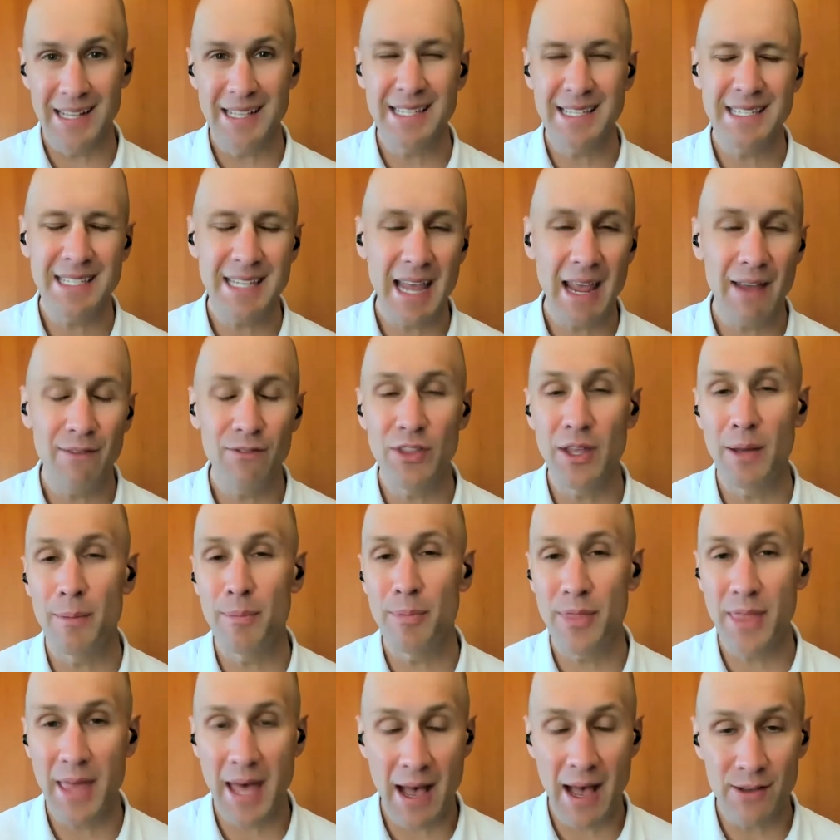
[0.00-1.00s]
And saved
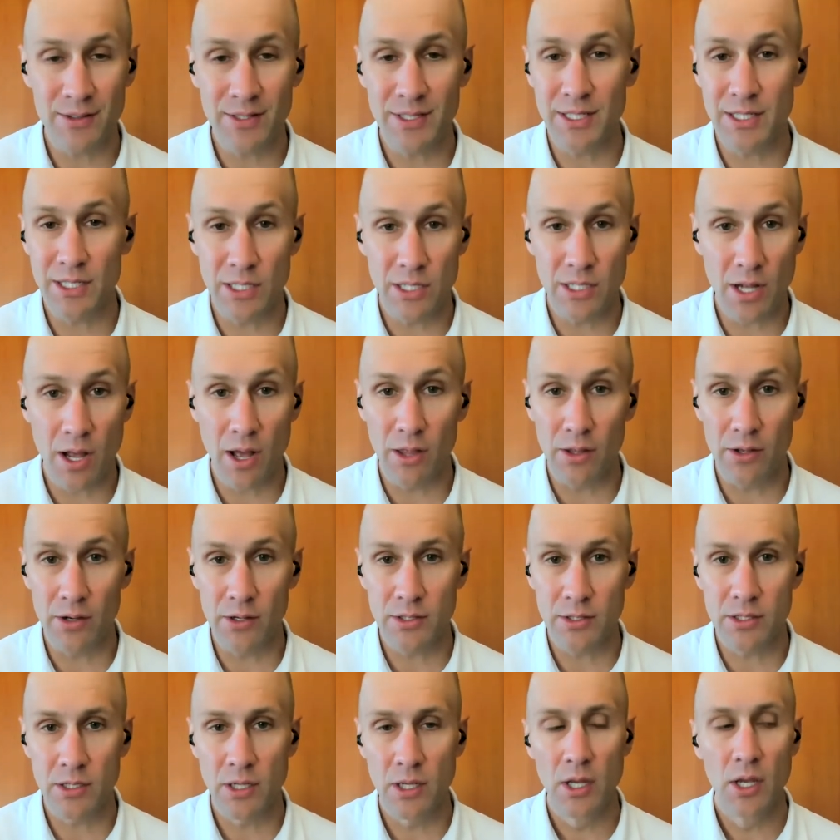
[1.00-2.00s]
them thousands of
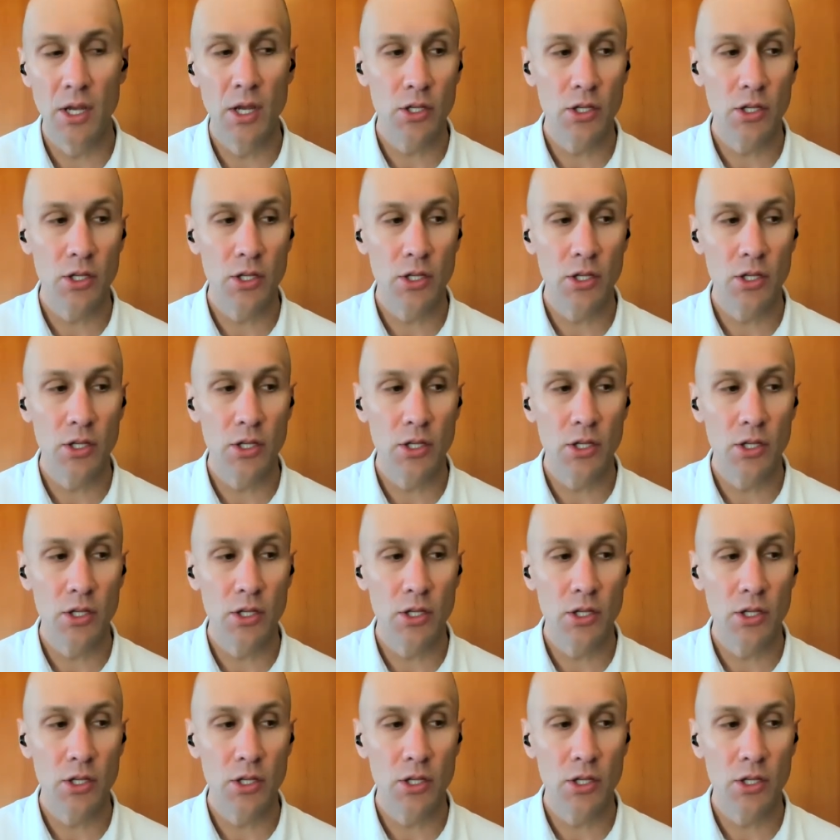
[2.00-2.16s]
dollars.